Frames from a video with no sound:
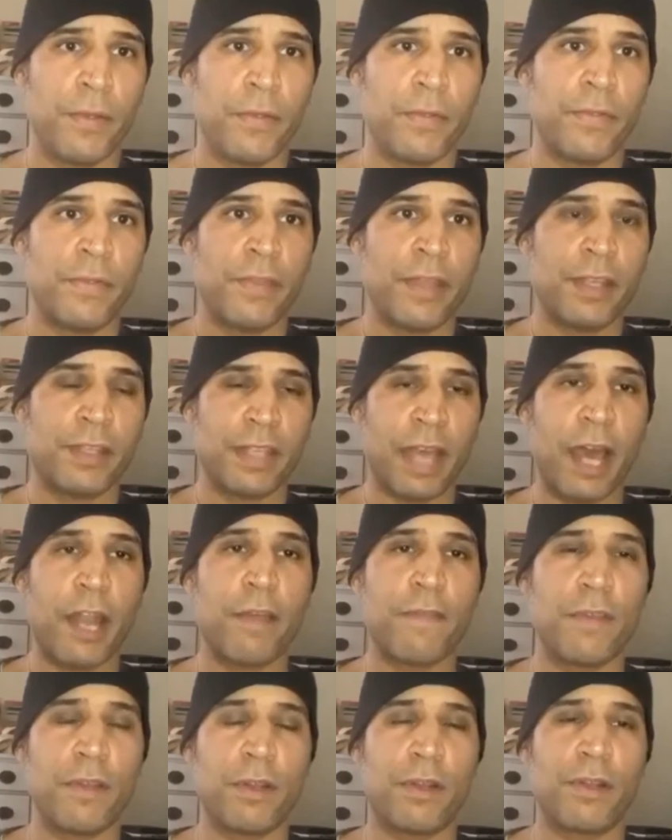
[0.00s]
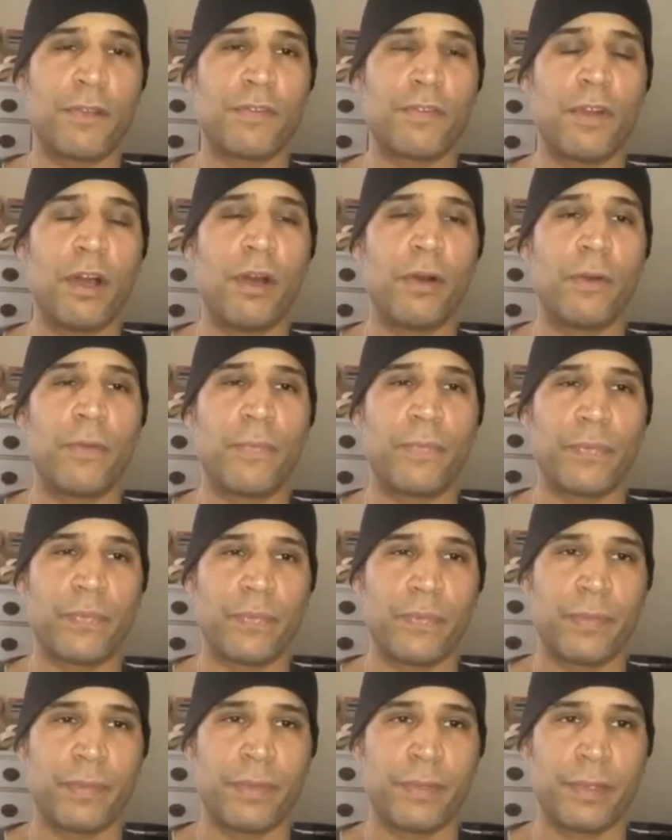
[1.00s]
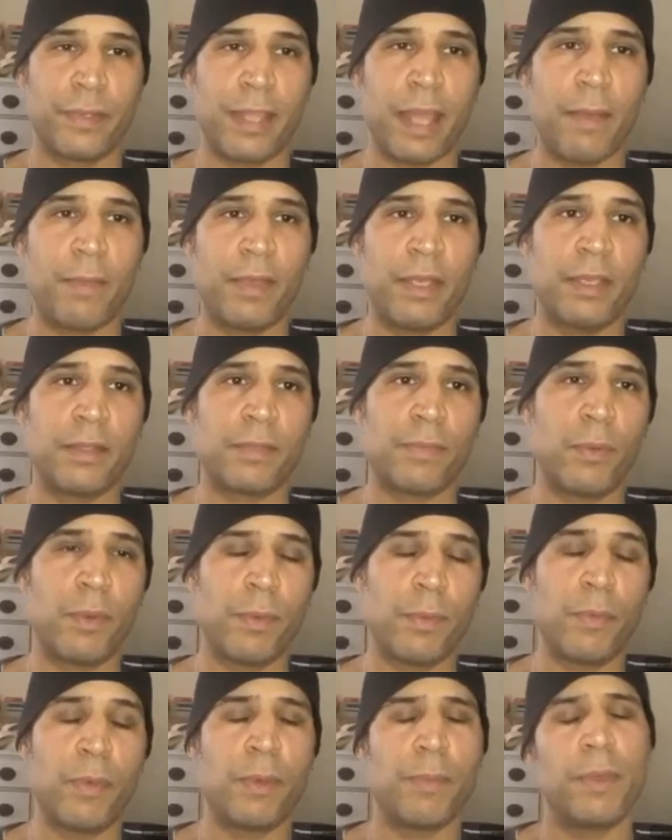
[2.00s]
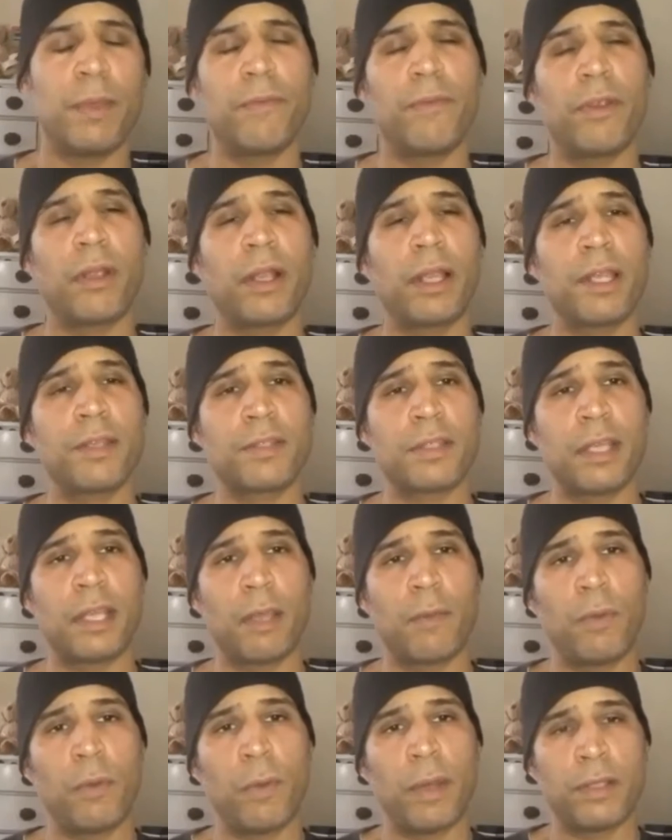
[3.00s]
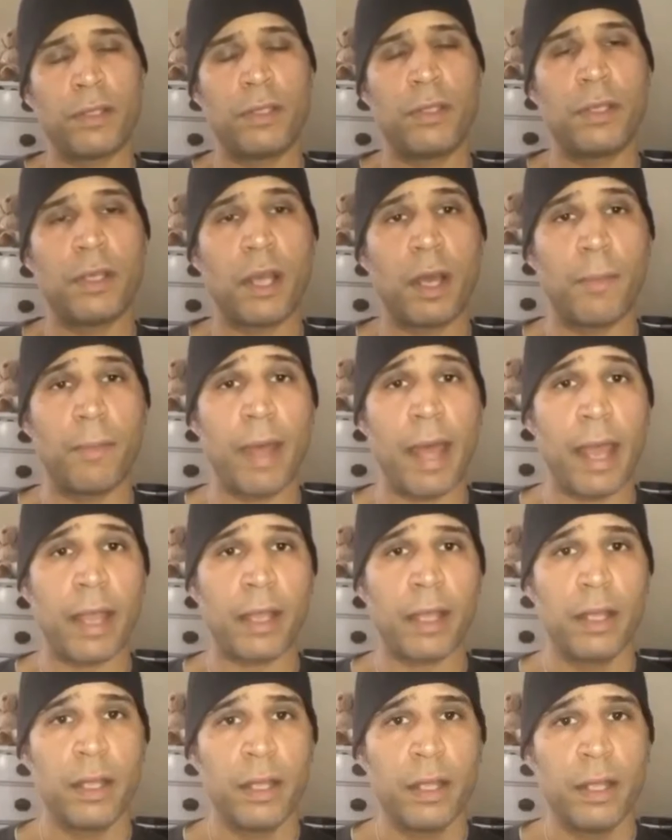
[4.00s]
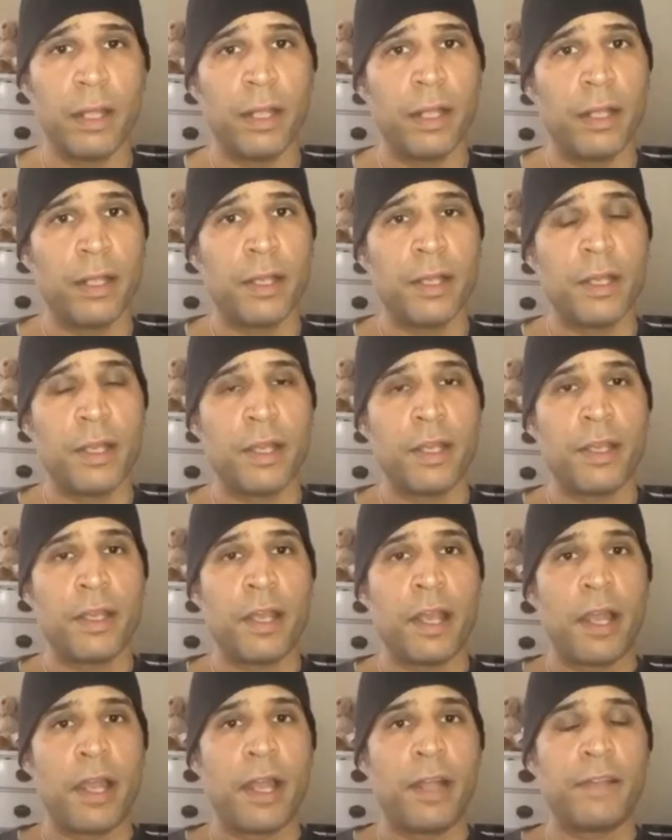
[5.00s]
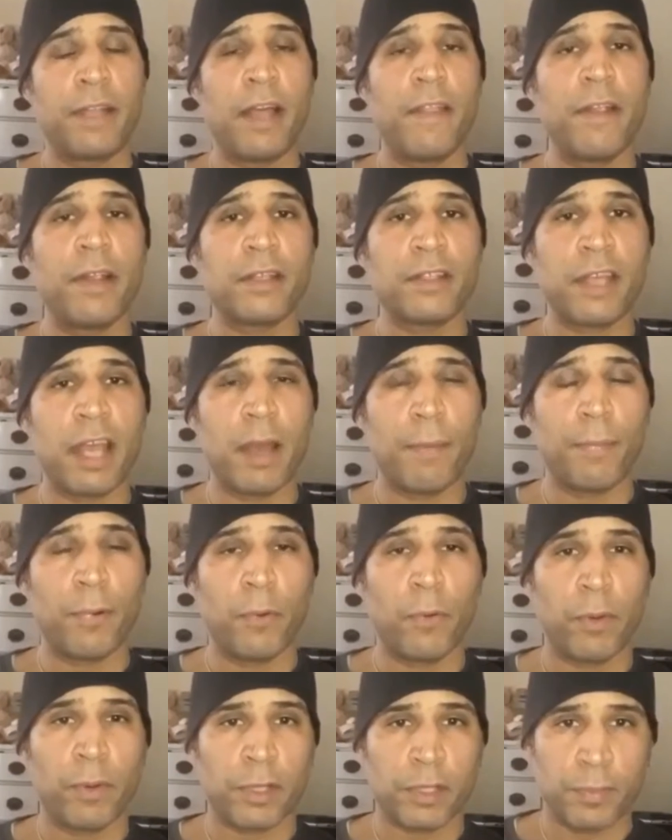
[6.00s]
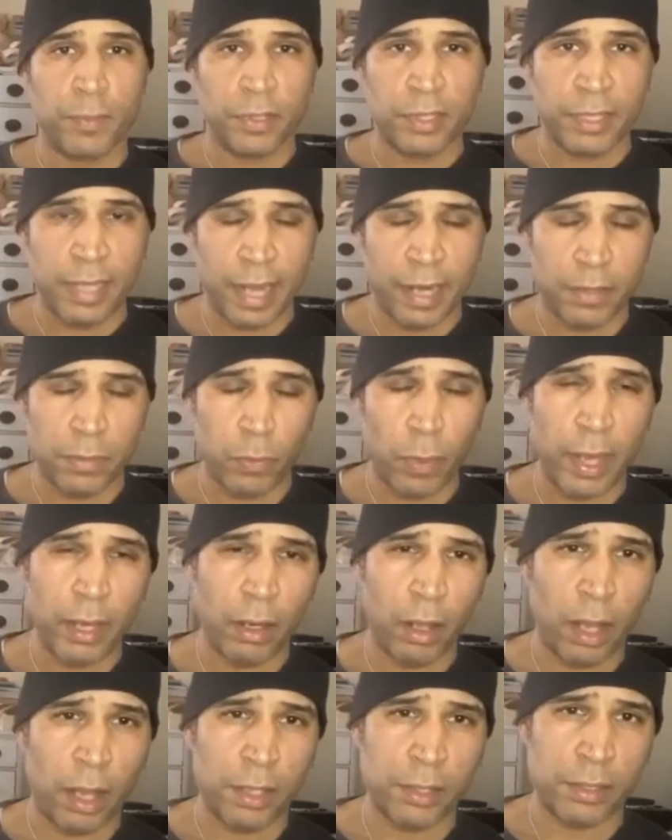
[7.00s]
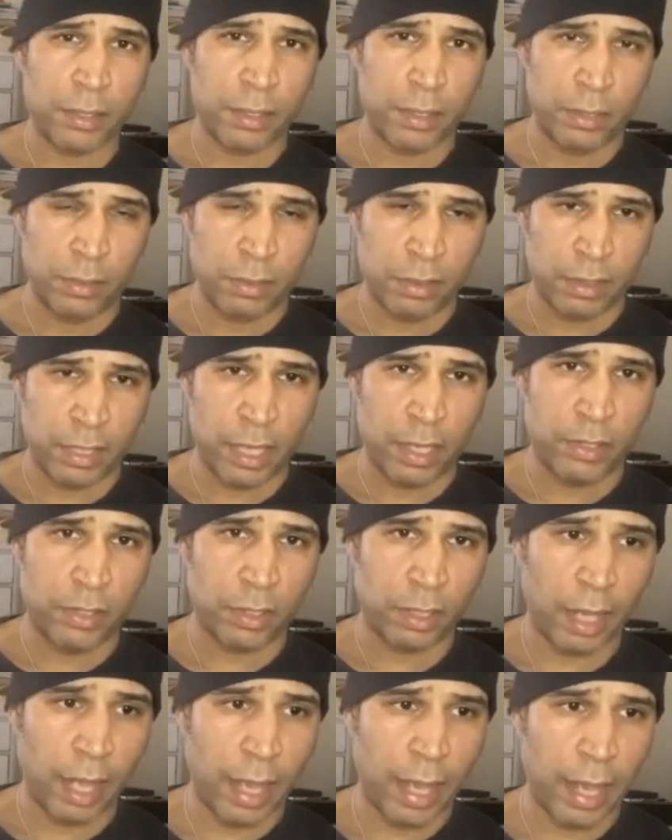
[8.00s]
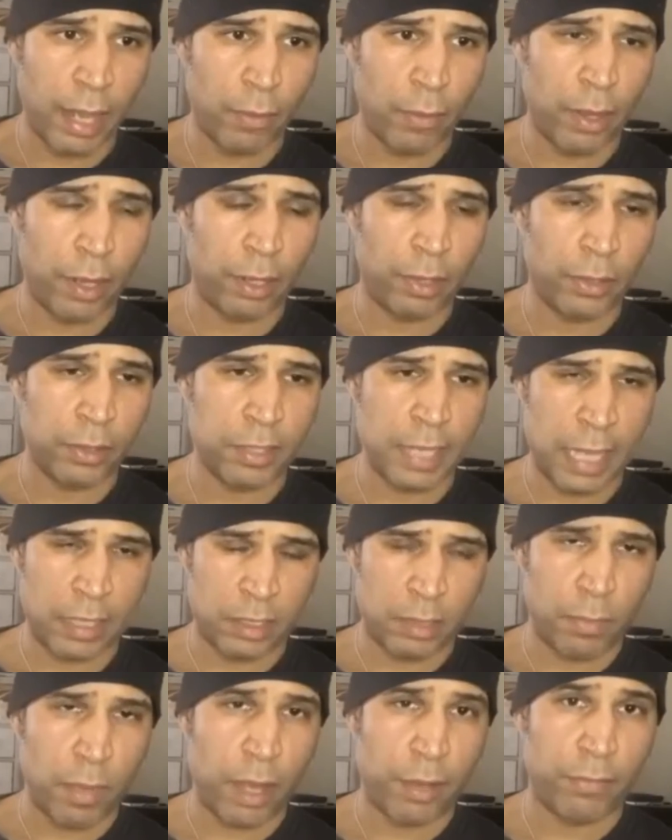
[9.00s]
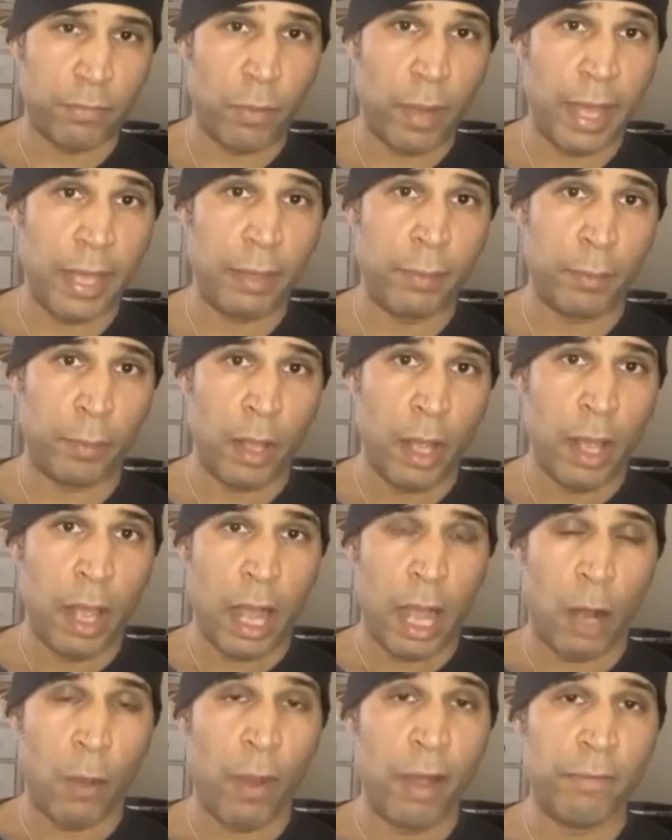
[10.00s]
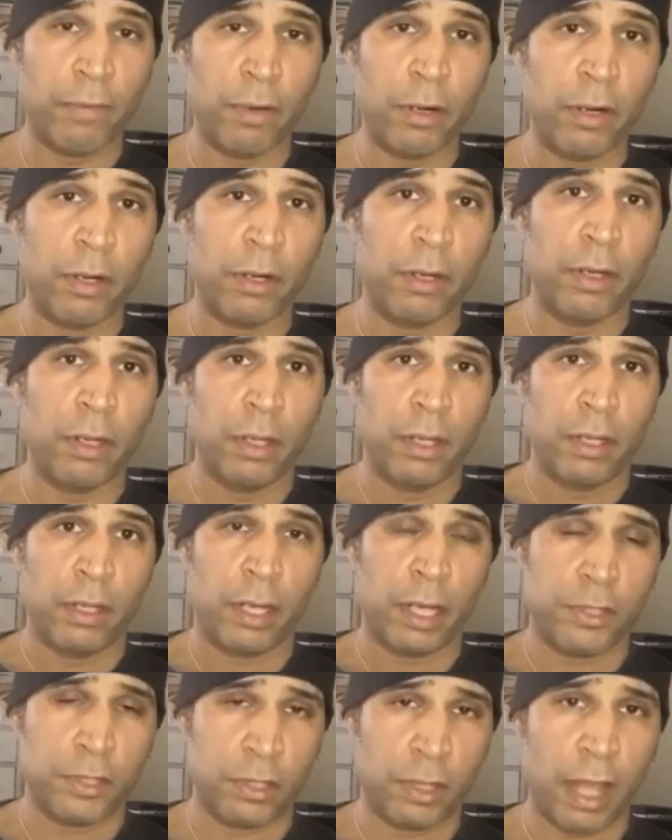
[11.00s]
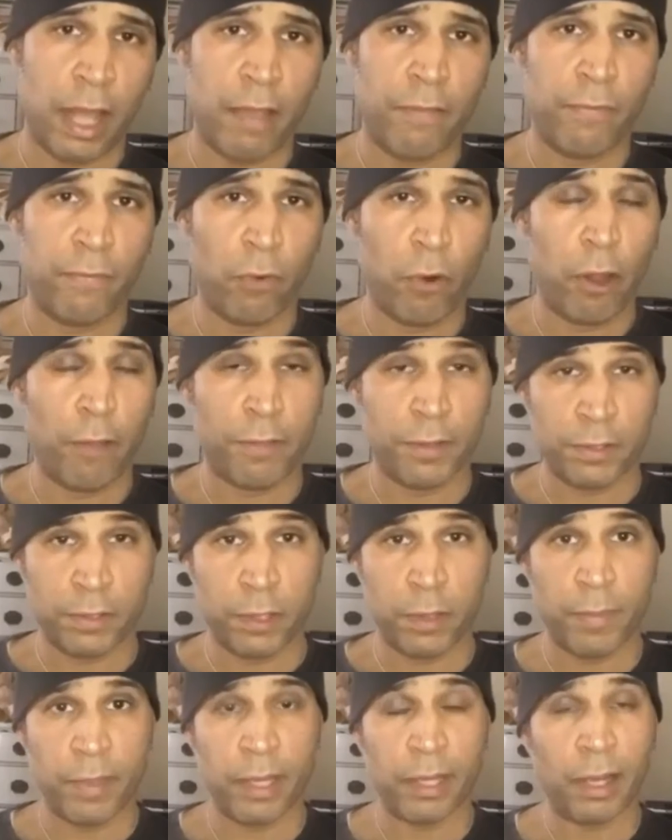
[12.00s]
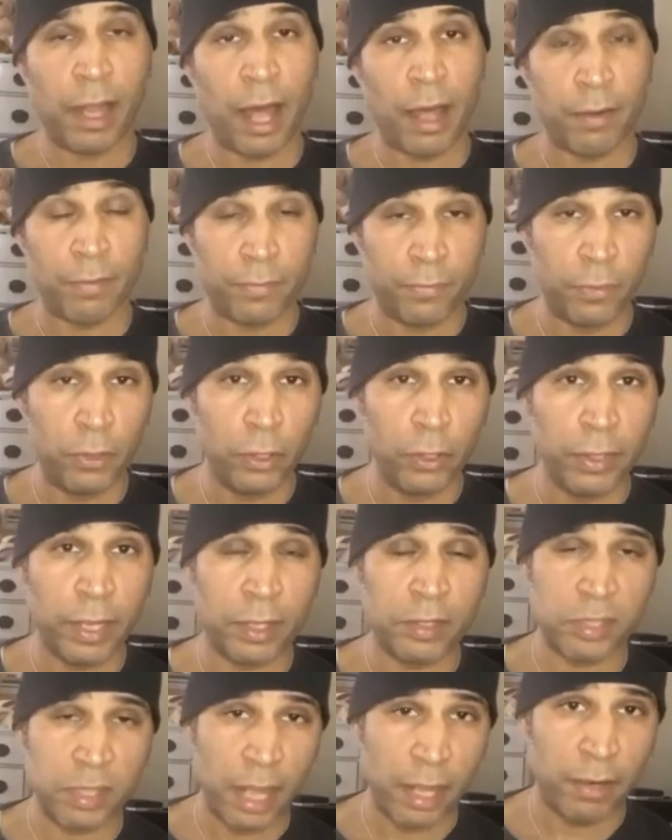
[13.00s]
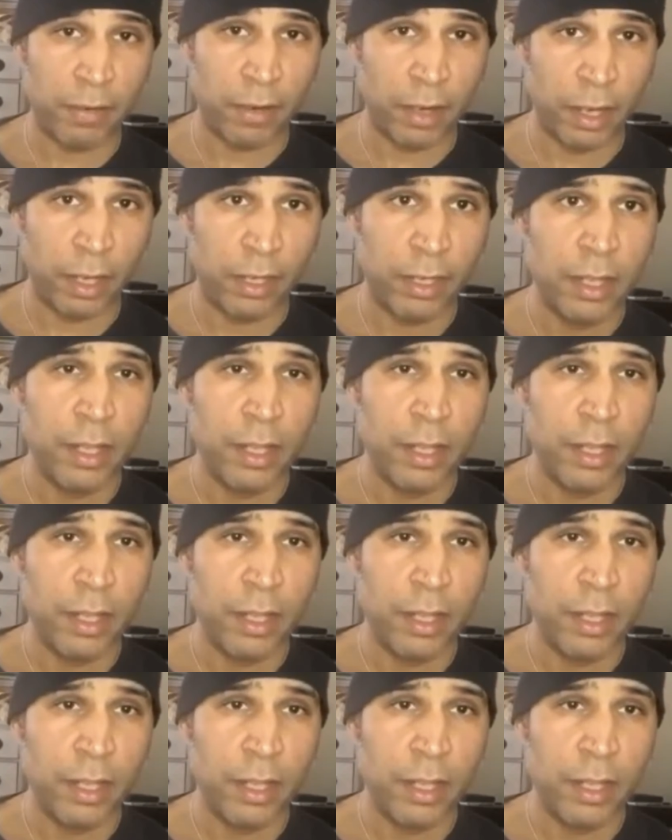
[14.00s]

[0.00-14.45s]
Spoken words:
it's out of your control. So that means we be realistic and we wait till you come back. Another example, let's pretend it's weight loss. You say in July, I want to lose X amount of weight. However, on July 4th, there's going to be a lot of food, etc.